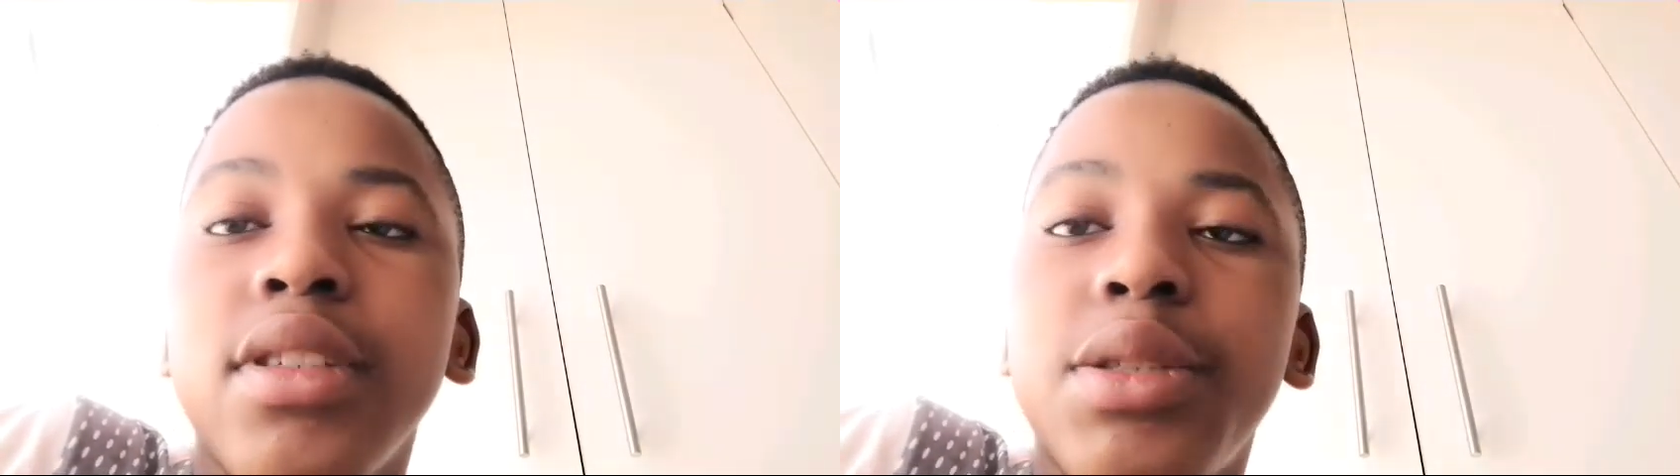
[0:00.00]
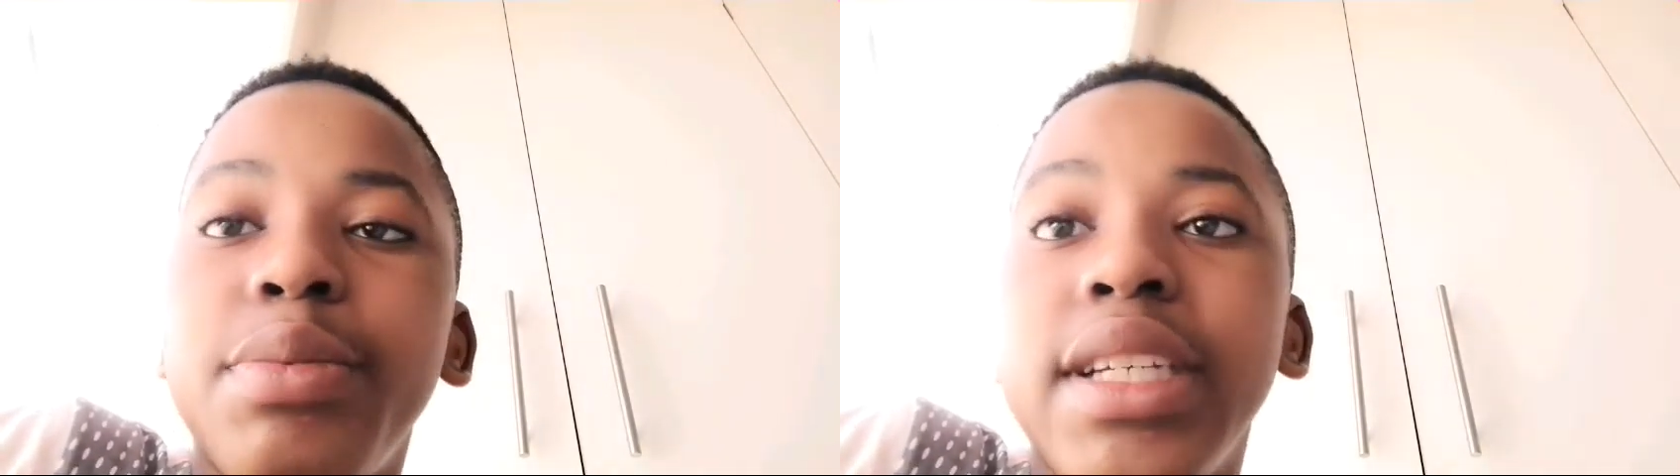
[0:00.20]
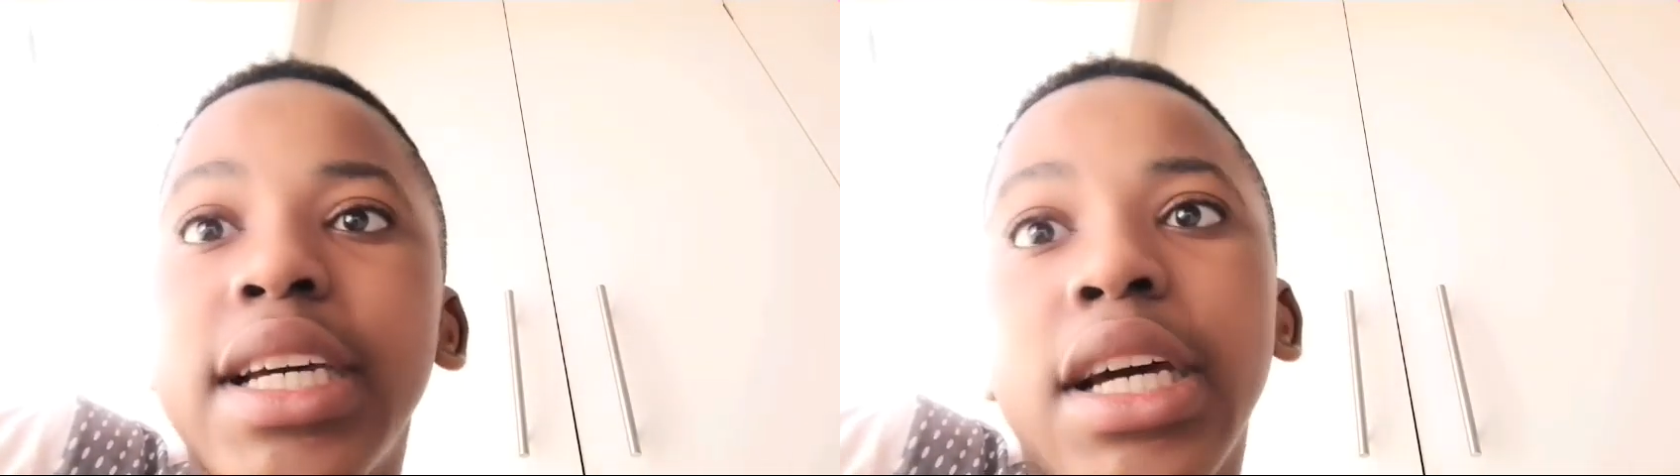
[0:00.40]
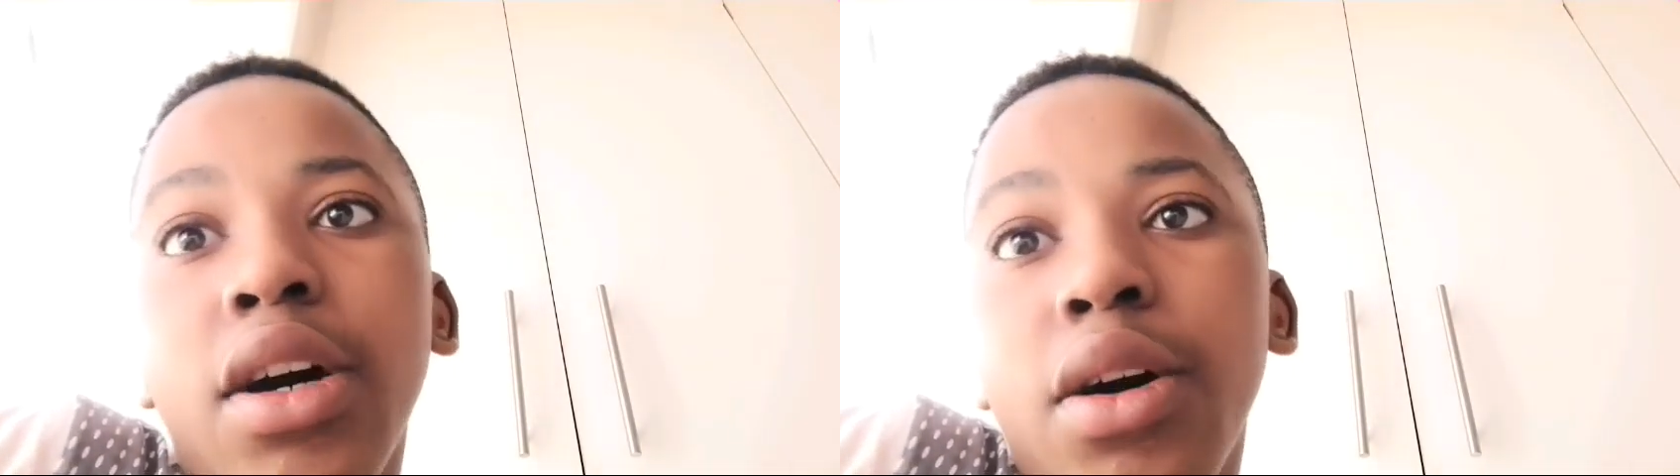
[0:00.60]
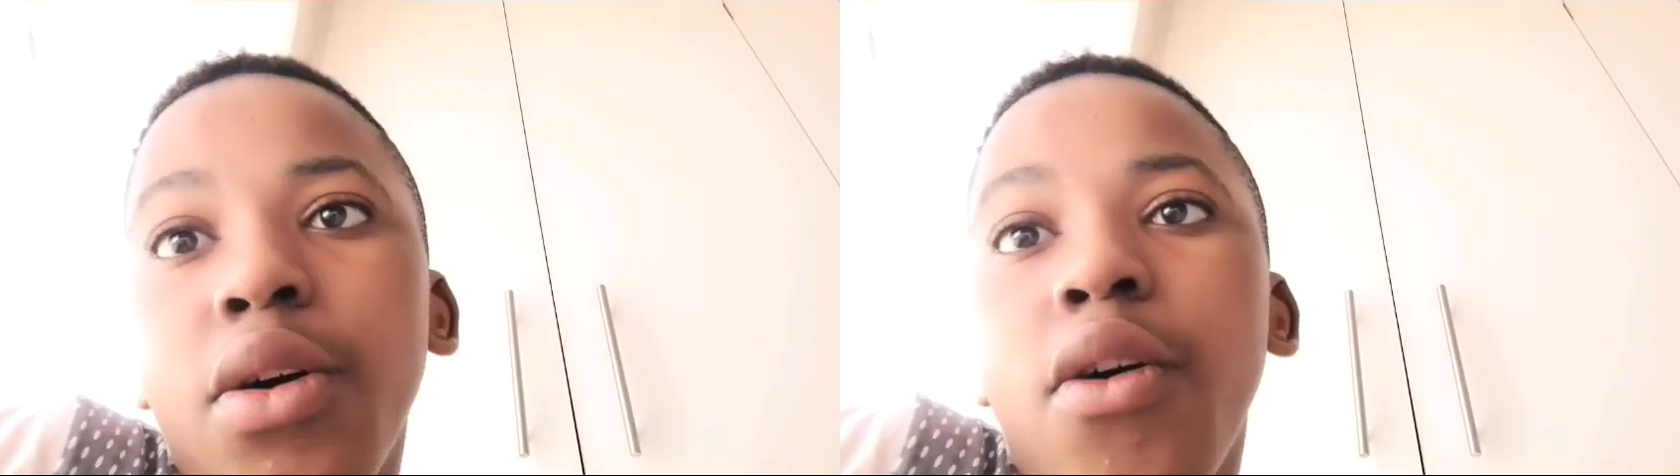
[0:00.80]
spear
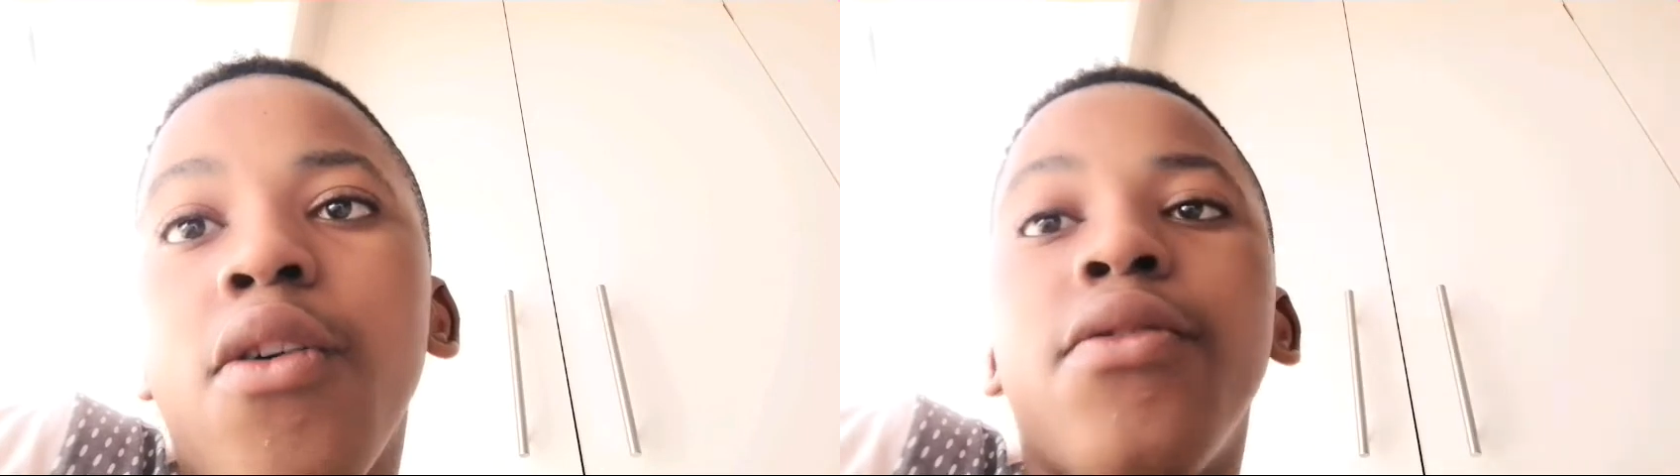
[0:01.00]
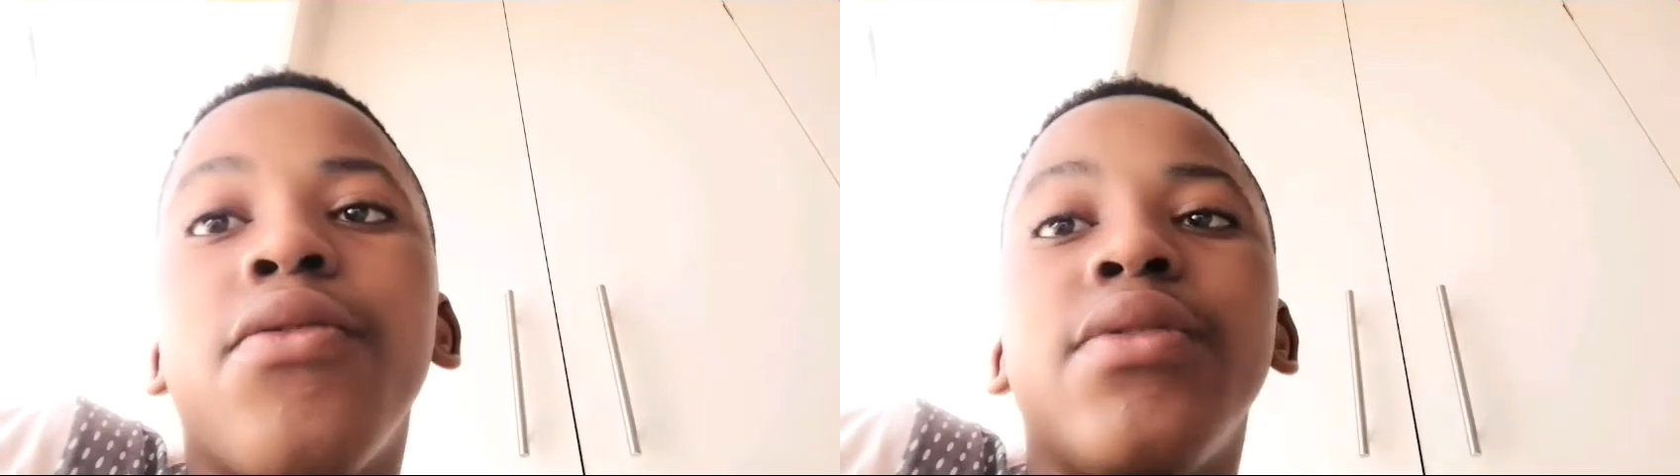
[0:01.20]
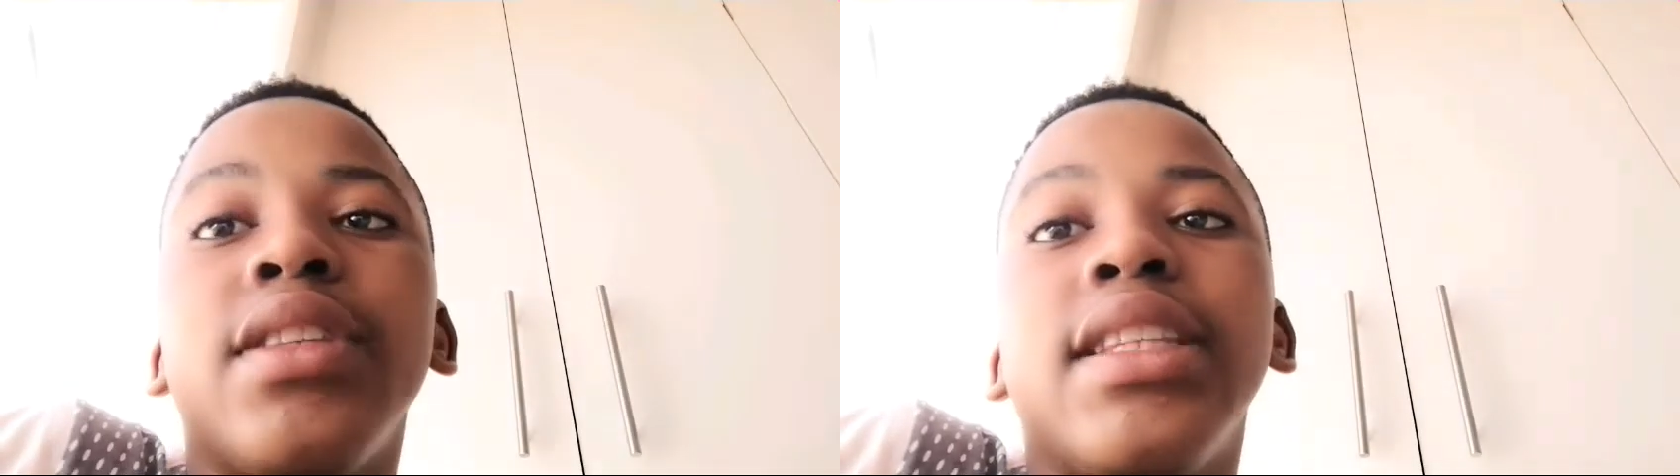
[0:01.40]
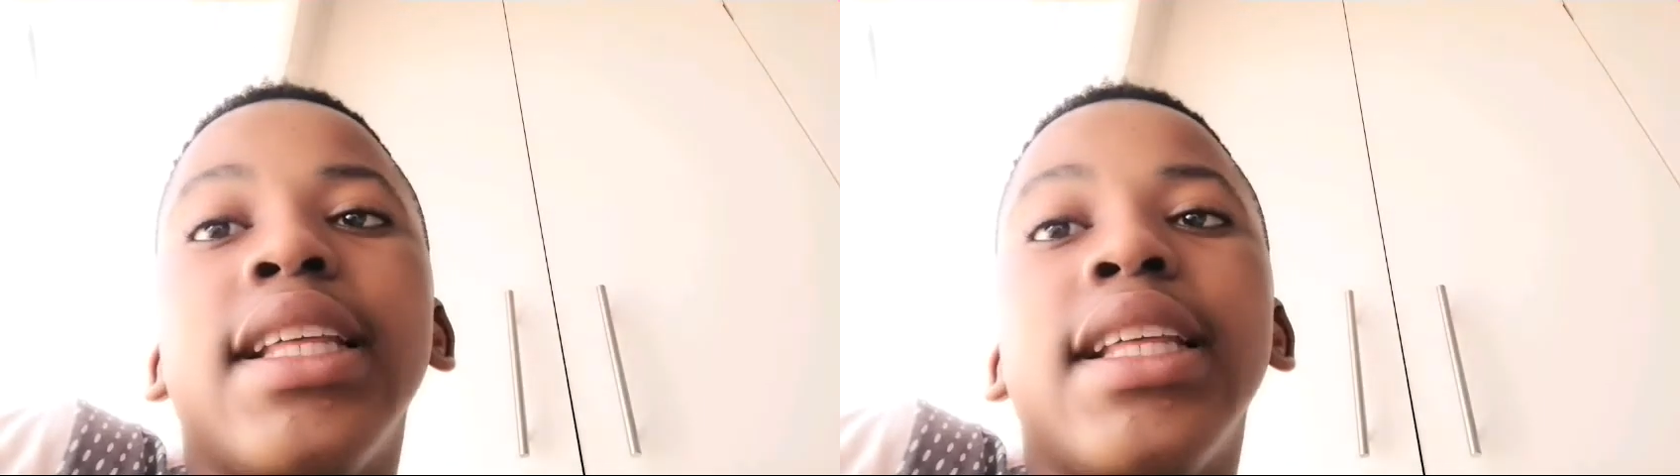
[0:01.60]
of